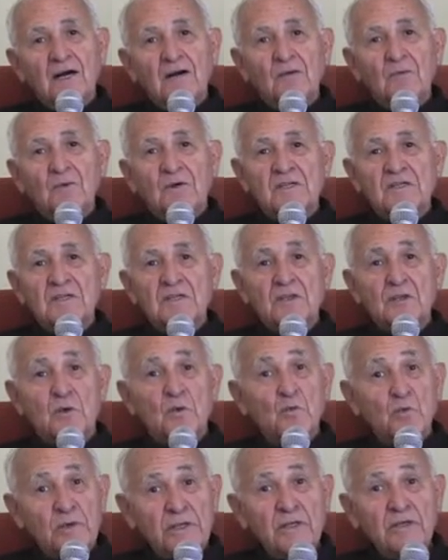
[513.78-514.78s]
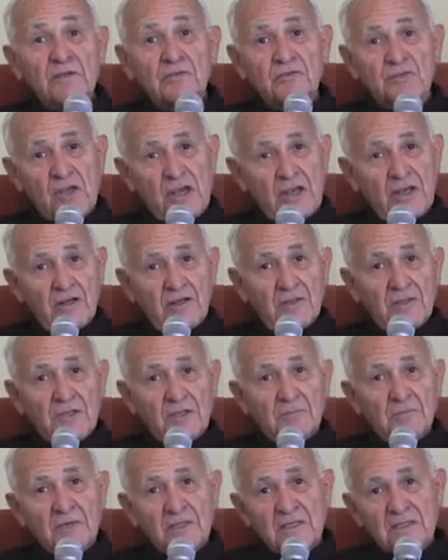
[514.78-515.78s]
was in the real jail.
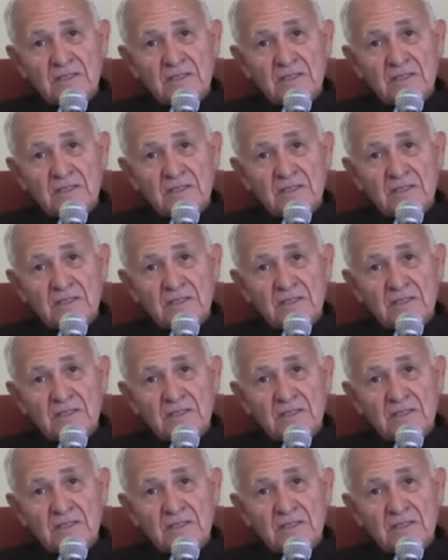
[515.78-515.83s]
By